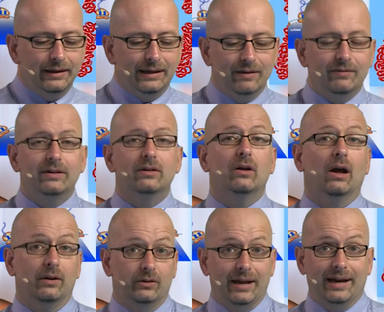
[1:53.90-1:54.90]
given
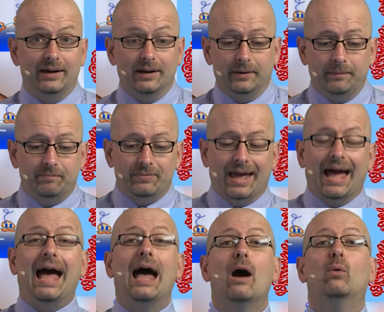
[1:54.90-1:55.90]
data,
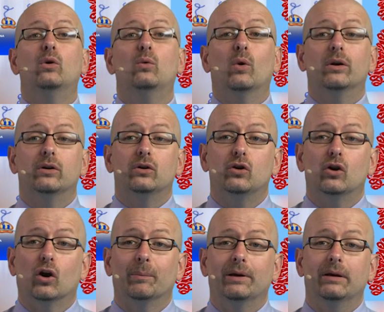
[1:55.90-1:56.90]
how would one
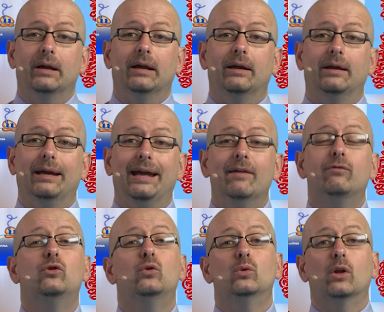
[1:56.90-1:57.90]
determine if
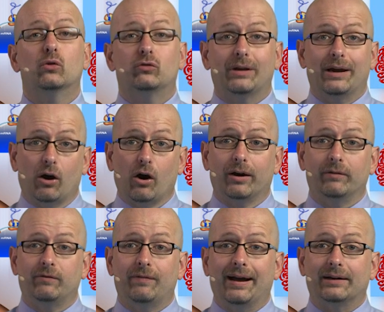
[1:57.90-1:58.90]
two loci are in
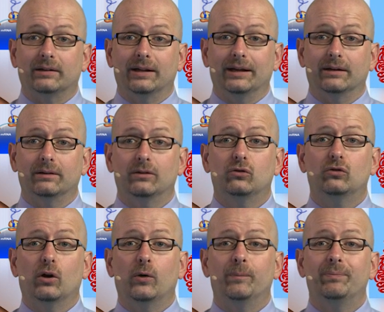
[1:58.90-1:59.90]
fact linked?
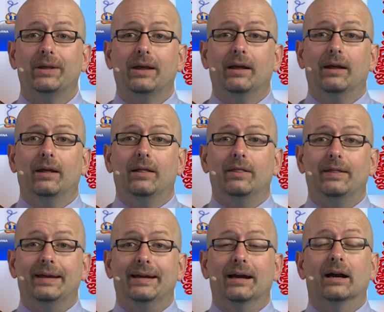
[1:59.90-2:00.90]
So
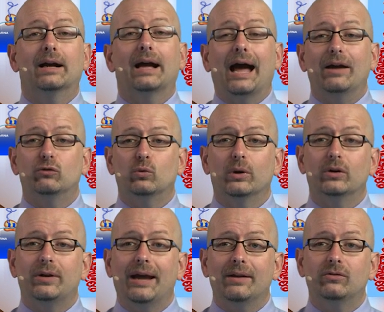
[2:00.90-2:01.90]
the chi-square
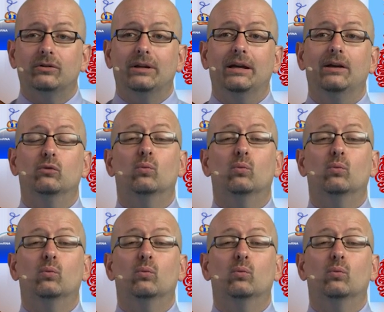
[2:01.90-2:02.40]
test is